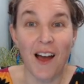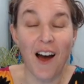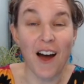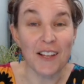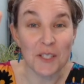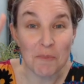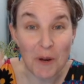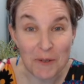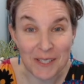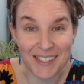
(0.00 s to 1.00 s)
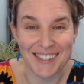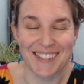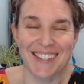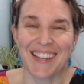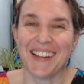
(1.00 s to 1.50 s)

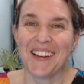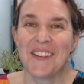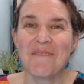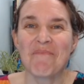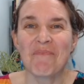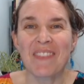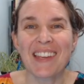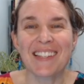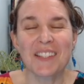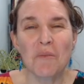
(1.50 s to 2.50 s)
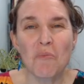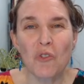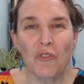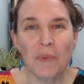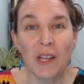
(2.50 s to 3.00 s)
osmosis is the
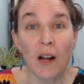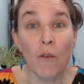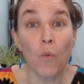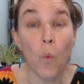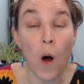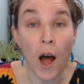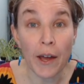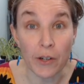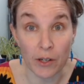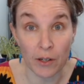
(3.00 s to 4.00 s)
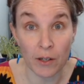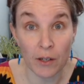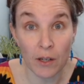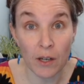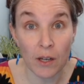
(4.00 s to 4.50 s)
movement of water
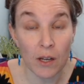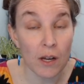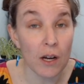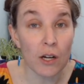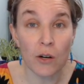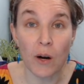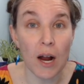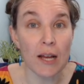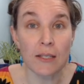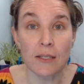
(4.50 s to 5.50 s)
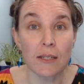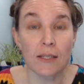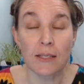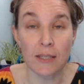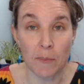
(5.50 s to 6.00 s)
across a
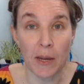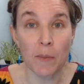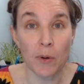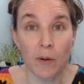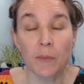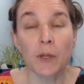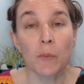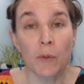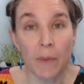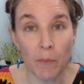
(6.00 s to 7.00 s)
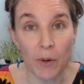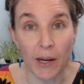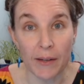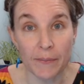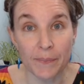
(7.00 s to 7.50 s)
semi-permeable
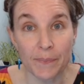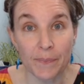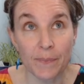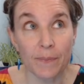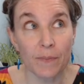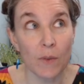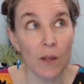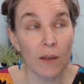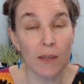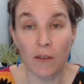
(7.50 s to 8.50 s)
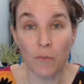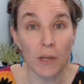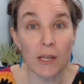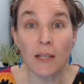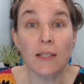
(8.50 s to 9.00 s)
membrane. Give
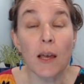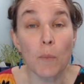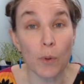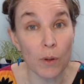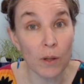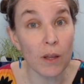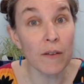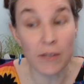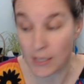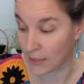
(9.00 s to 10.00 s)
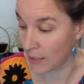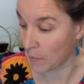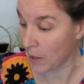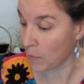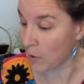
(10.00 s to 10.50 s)
me an example of a
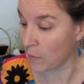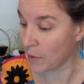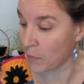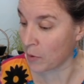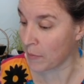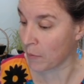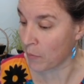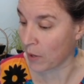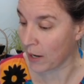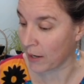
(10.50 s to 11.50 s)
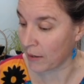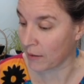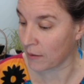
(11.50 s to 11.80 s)
semi-permeable membrane.